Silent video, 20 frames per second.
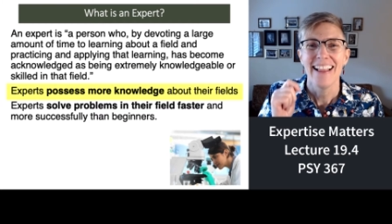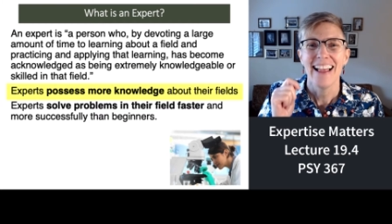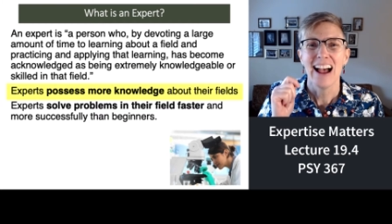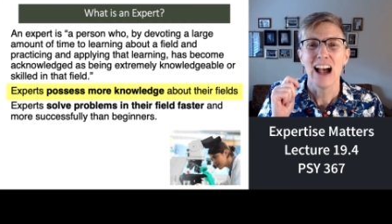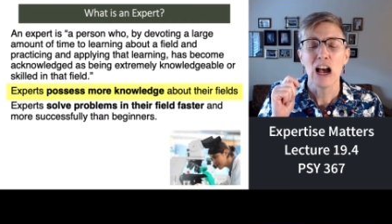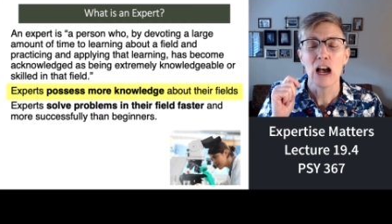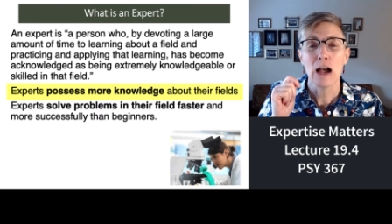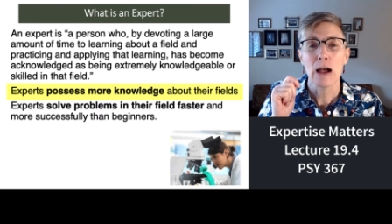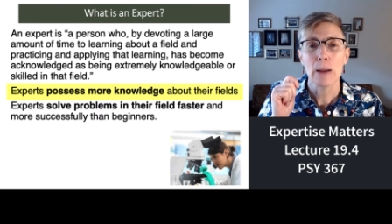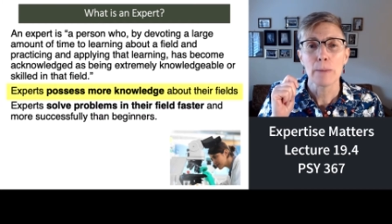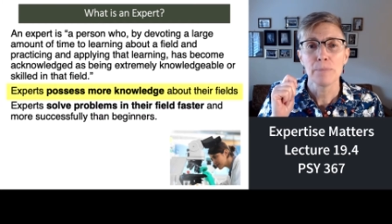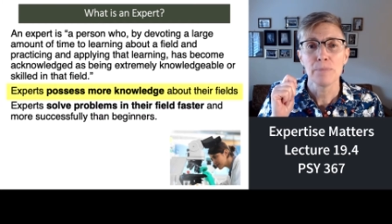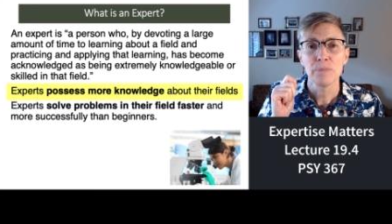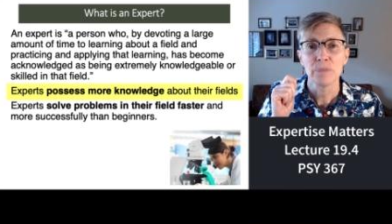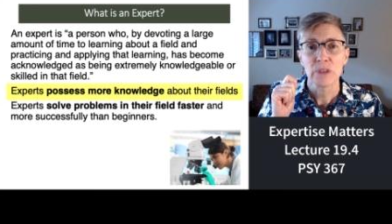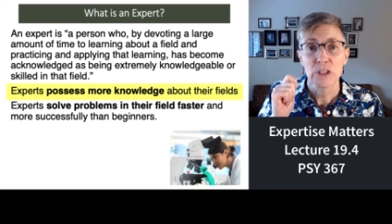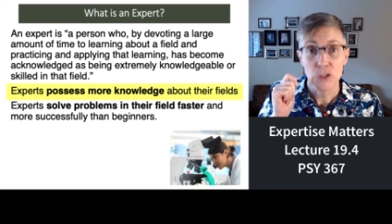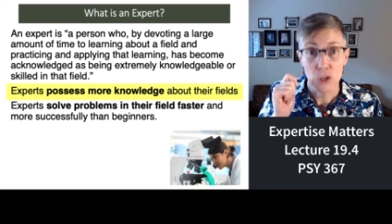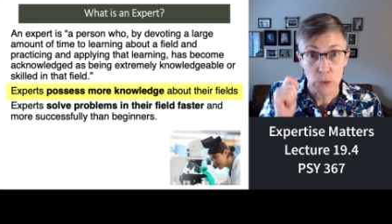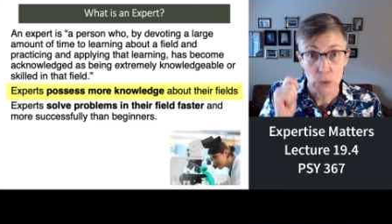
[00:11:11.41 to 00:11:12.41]
Um,
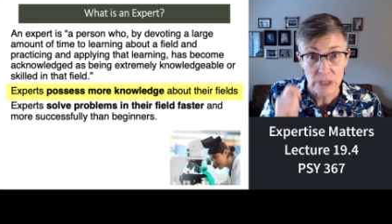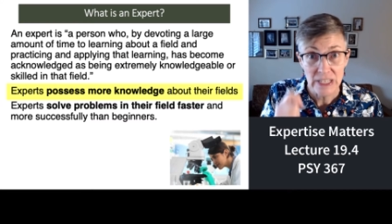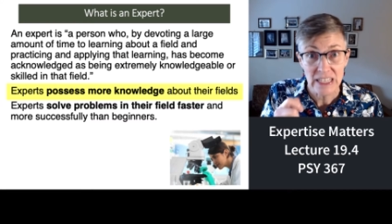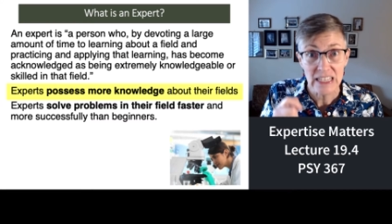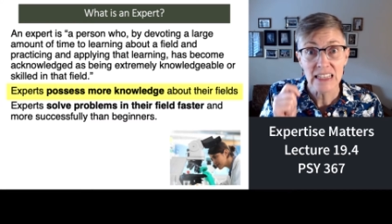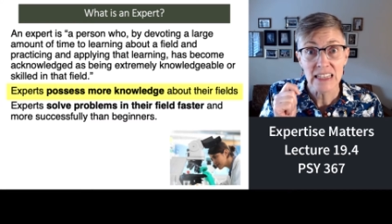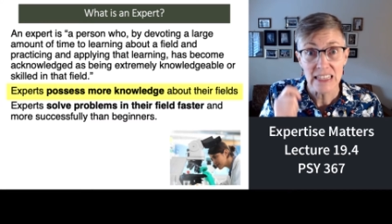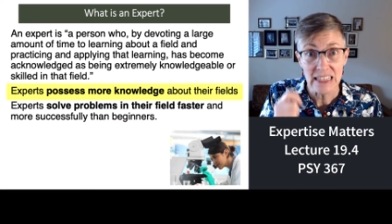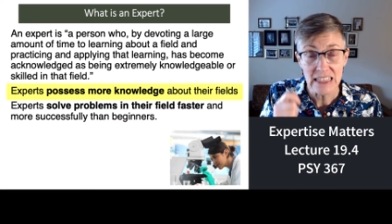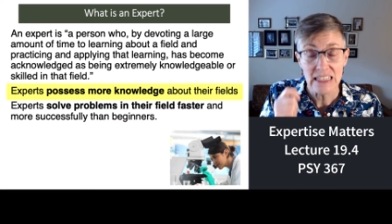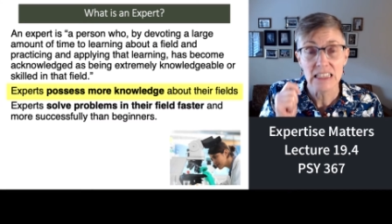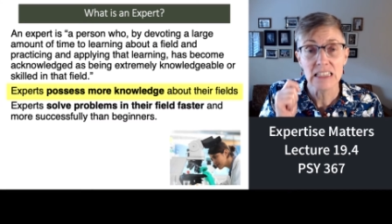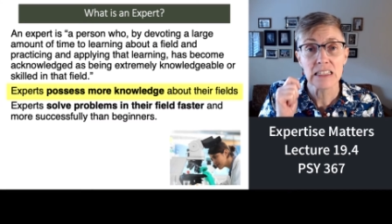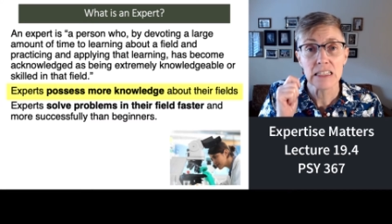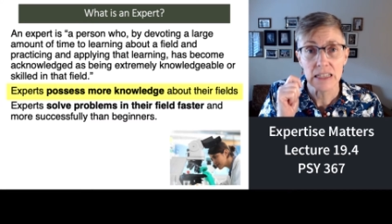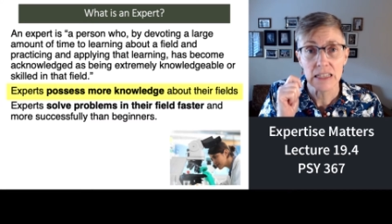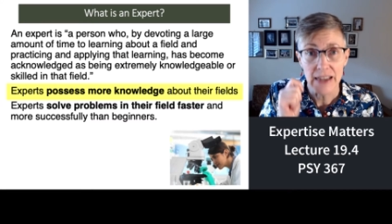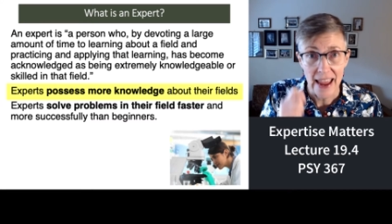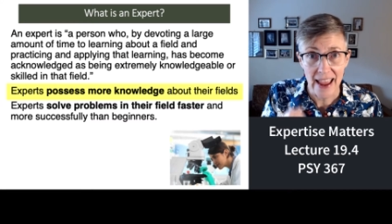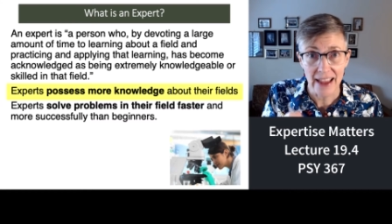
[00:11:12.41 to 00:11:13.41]
so he is an
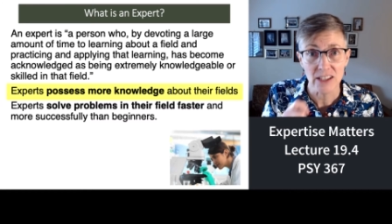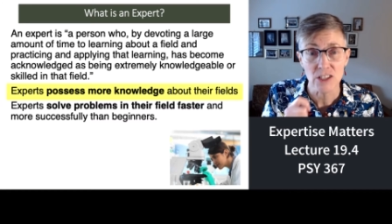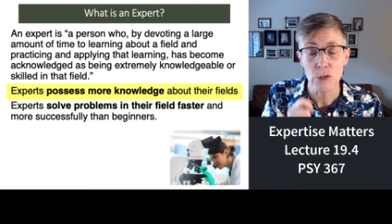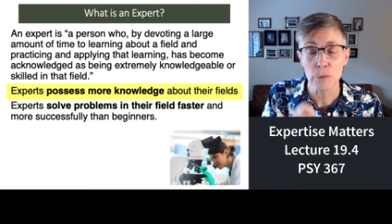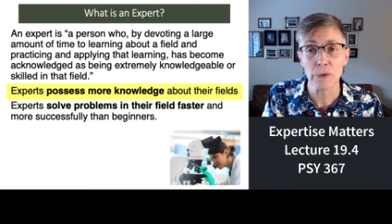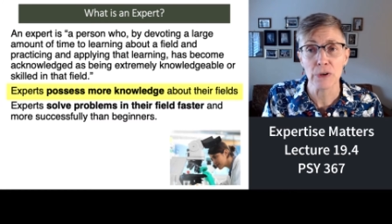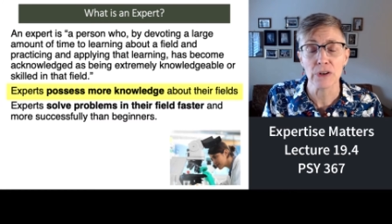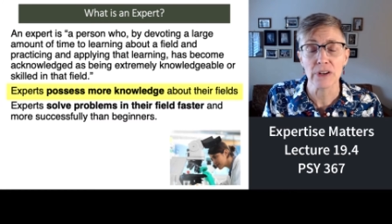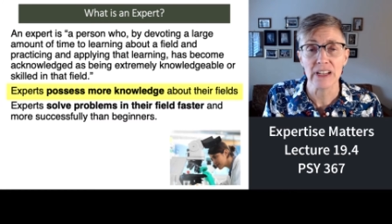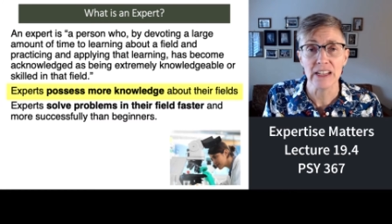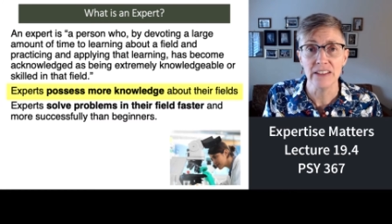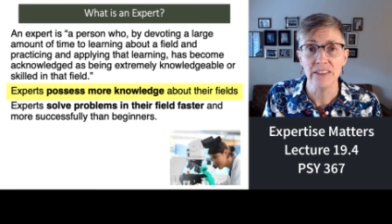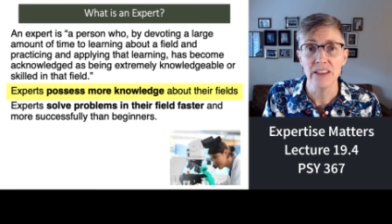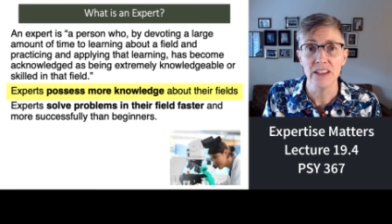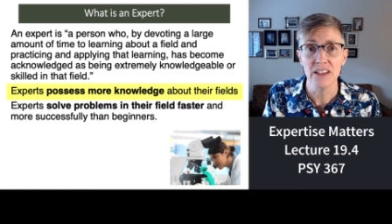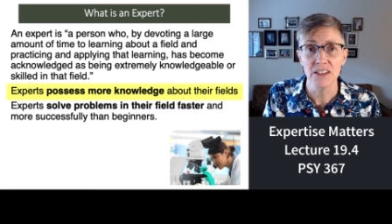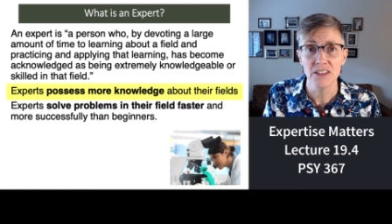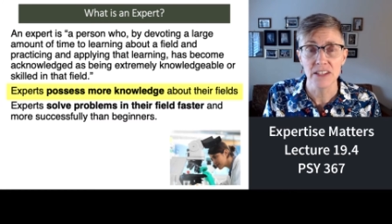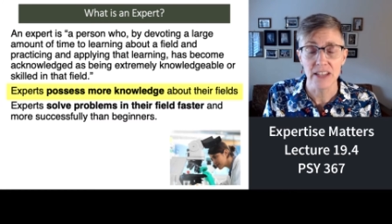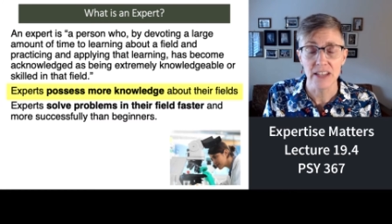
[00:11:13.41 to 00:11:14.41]
expert in
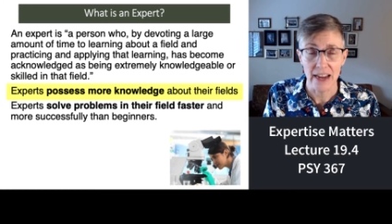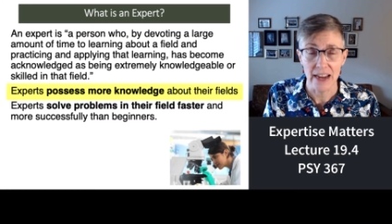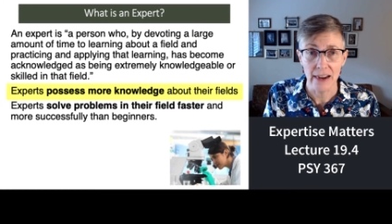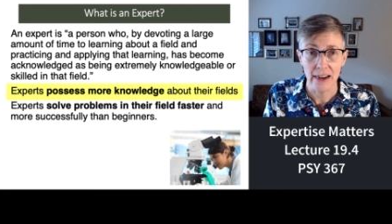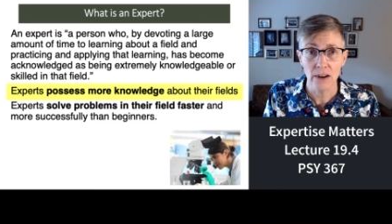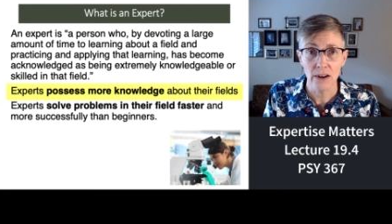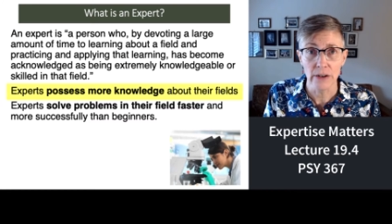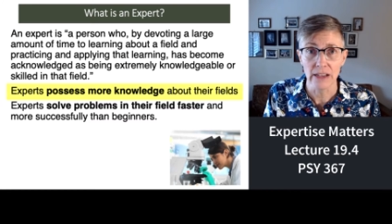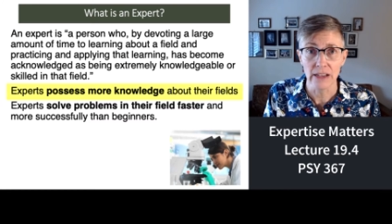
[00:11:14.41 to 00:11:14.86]
this area.